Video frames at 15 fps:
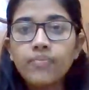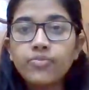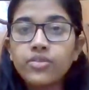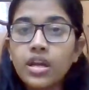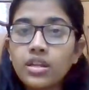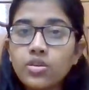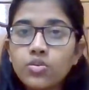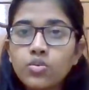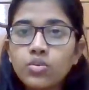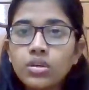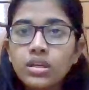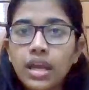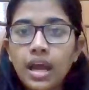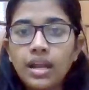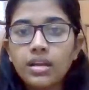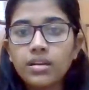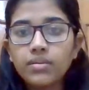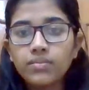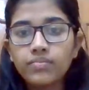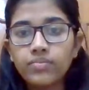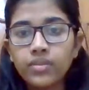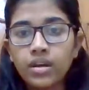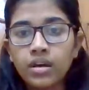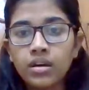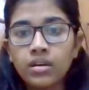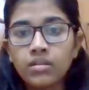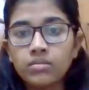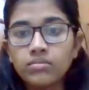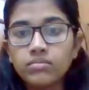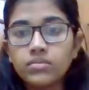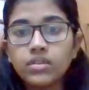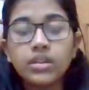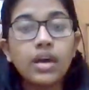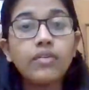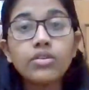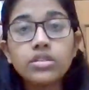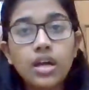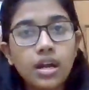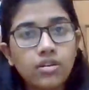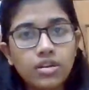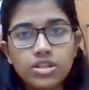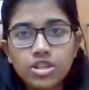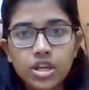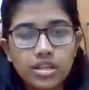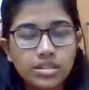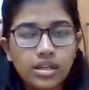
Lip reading: then you would get, there was 100 shares.